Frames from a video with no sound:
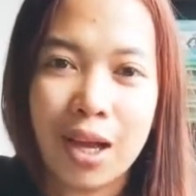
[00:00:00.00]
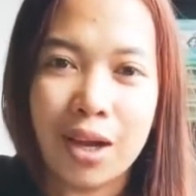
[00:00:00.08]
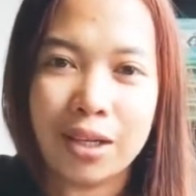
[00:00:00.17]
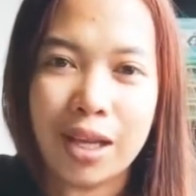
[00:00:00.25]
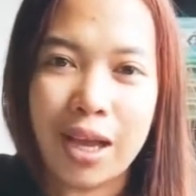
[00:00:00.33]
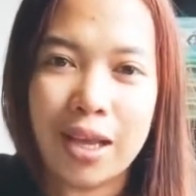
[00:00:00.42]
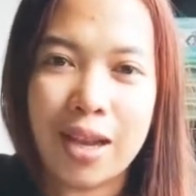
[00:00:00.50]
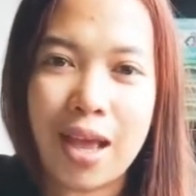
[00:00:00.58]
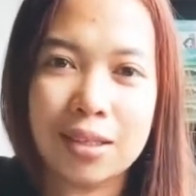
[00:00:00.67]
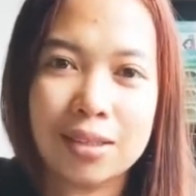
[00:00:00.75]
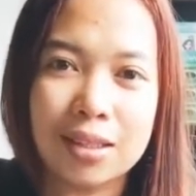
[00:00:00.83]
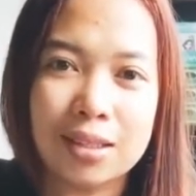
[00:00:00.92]
Okay,
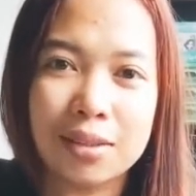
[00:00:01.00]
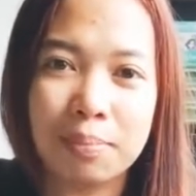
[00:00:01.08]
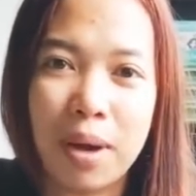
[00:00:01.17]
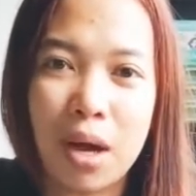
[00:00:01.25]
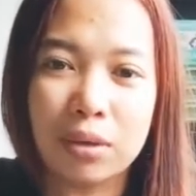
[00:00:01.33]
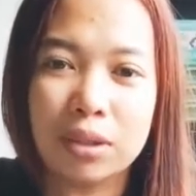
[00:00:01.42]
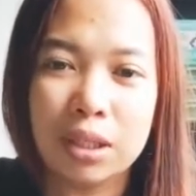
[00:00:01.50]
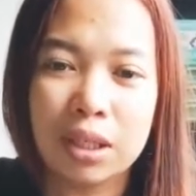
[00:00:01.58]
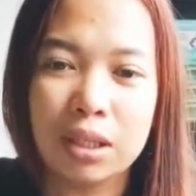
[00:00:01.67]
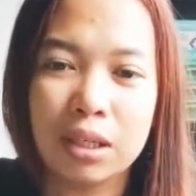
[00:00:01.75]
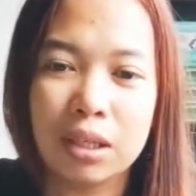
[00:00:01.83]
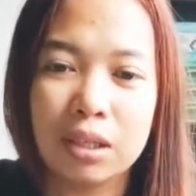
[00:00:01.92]
next is about the
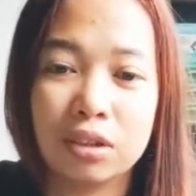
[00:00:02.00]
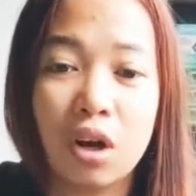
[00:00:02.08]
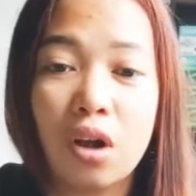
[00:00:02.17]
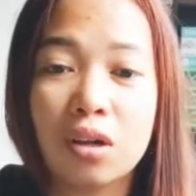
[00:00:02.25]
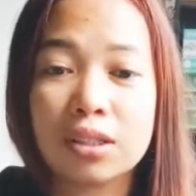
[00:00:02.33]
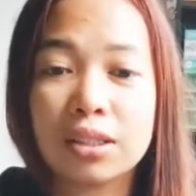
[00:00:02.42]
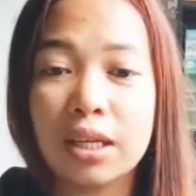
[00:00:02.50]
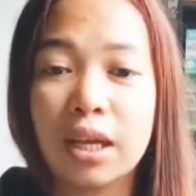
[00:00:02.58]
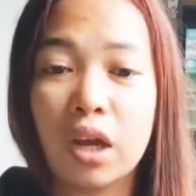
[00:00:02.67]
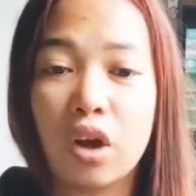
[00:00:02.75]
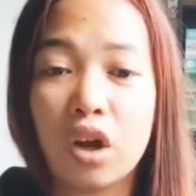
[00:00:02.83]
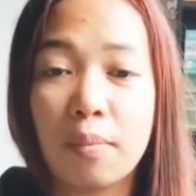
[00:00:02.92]
roles in
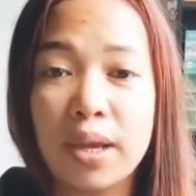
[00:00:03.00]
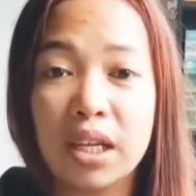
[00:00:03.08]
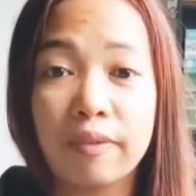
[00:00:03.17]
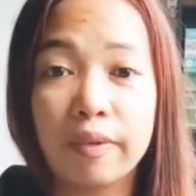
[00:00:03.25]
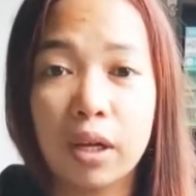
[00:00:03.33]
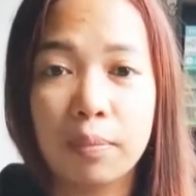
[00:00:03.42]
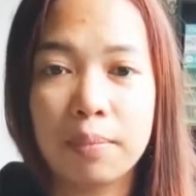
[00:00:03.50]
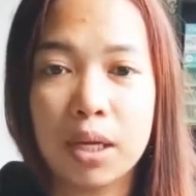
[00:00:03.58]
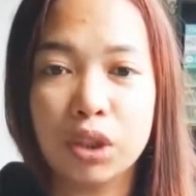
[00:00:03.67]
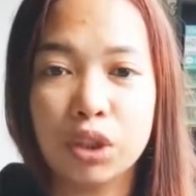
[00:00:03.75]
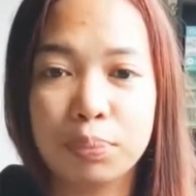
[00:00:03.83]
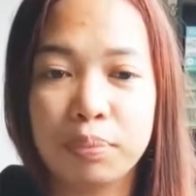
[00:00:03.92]
economic
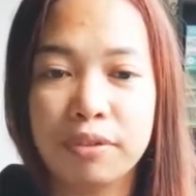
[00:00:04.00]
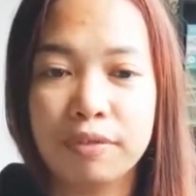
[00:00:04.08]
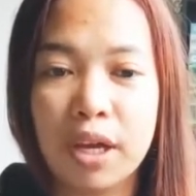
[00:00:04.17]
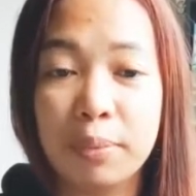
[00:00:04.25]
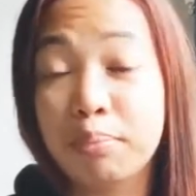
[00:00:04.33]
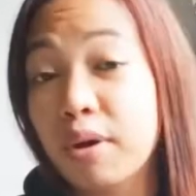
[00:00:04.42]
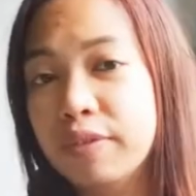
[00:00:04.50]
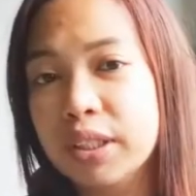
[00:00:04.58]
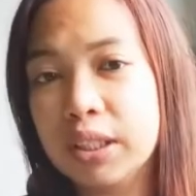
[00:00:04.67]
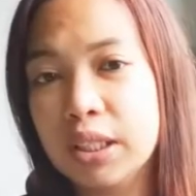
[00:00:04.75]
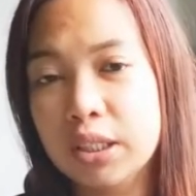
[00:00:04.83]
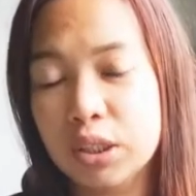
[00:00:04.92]
development to prevent
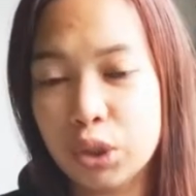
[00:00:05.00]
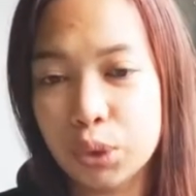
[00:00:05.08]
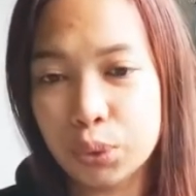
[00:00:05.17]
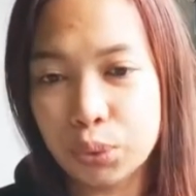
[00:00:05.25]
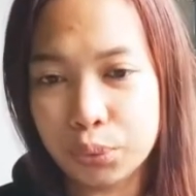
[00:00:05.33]
poverty issue.